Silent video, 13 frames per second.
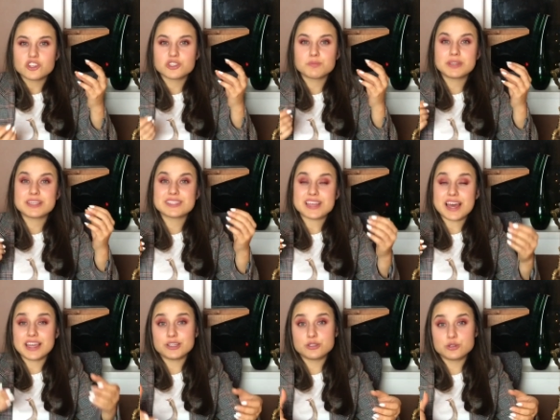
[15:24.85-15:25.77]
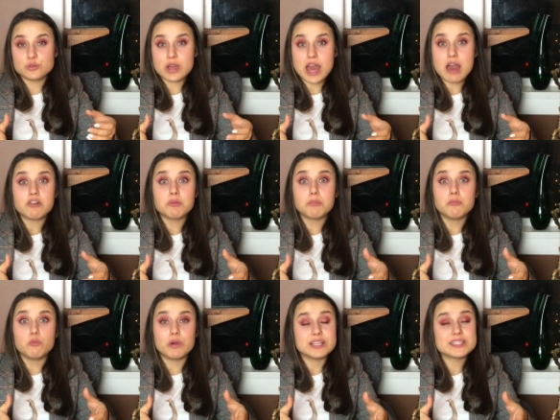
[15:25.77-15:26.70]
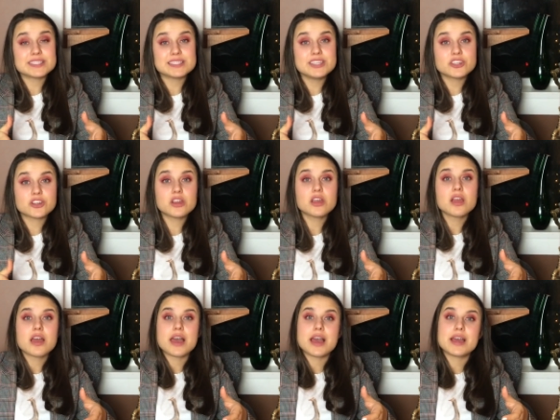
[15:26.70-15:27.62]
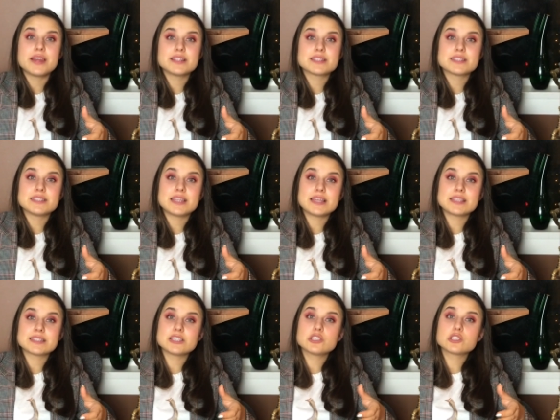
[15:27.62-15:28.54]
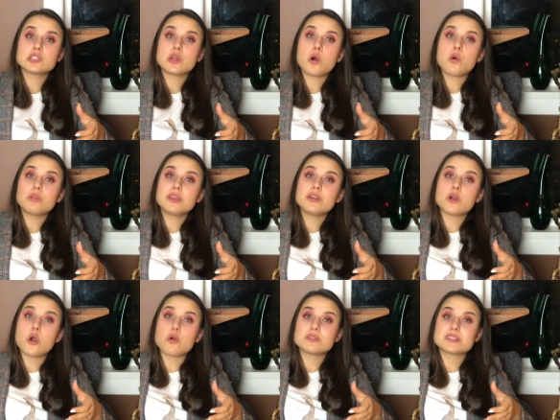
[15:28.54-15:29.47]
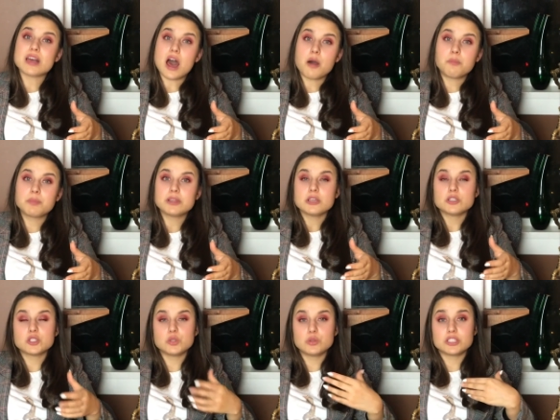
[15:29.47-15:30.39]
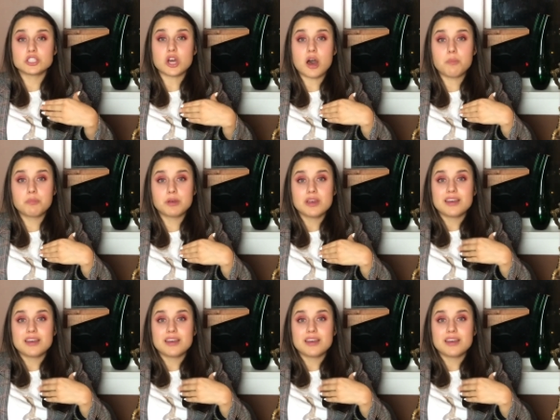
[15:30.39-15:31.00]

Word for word: just because I do have a white sneaker and it's nicely slowly goes up to the top,